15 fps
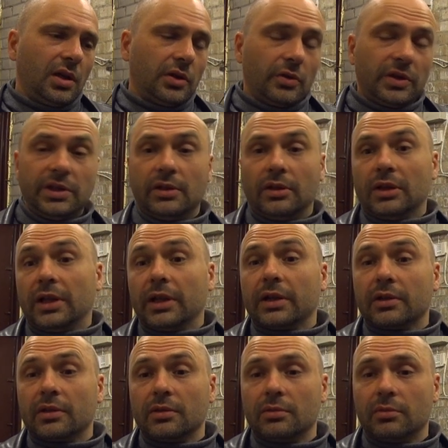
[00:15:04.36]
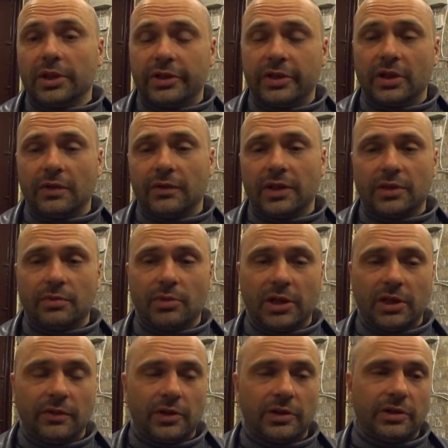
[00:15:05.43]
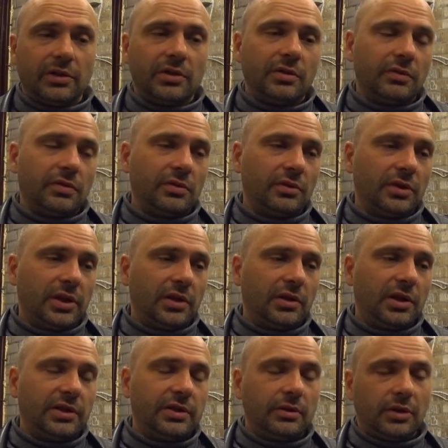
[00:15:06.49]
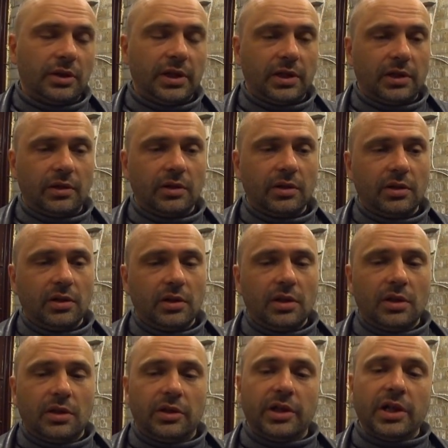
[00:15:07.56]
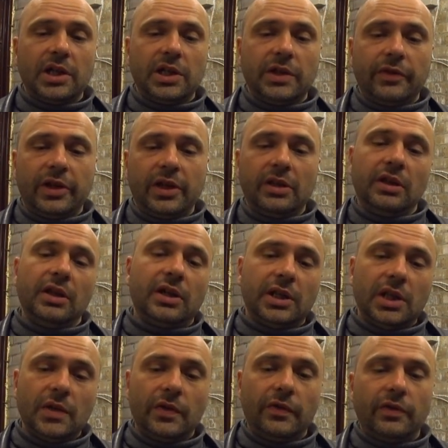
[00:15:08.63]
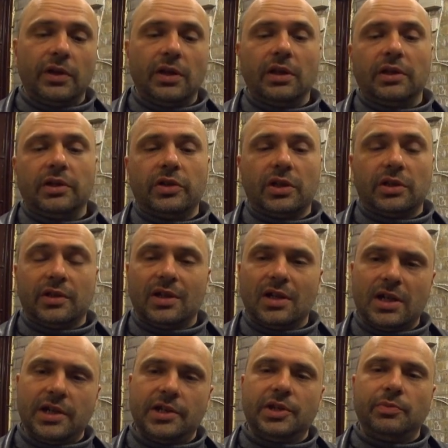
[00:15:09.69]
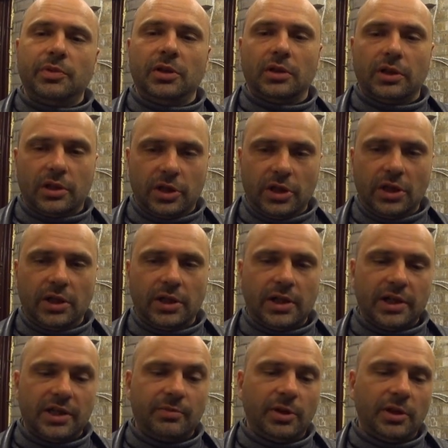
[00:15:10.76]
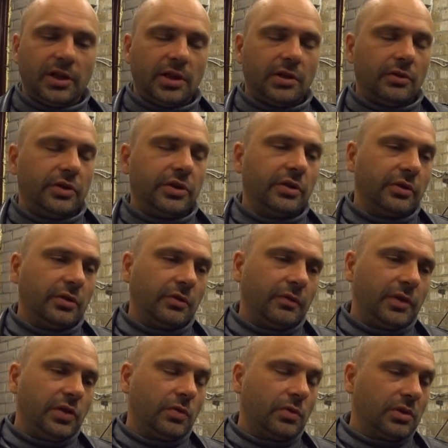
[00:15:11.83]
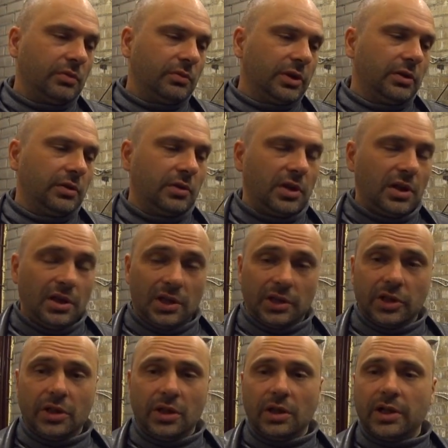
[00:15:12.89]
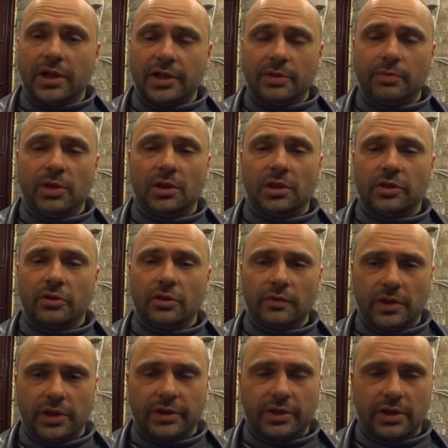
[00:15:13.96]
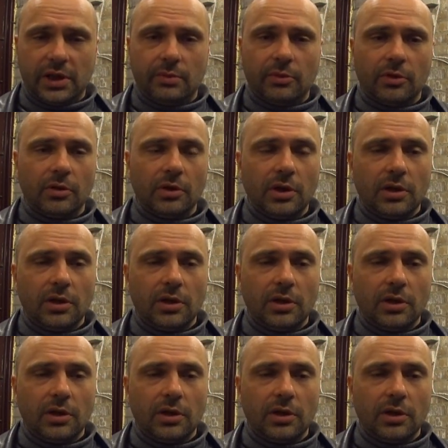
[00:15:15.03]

So I didn't like it. Basically, that's my verdict. Like, I didn't like it. Regarding the handling, another thing is at a high speed, like really high speed. I cannot tell you which one, but at really high speed, it's not very stable.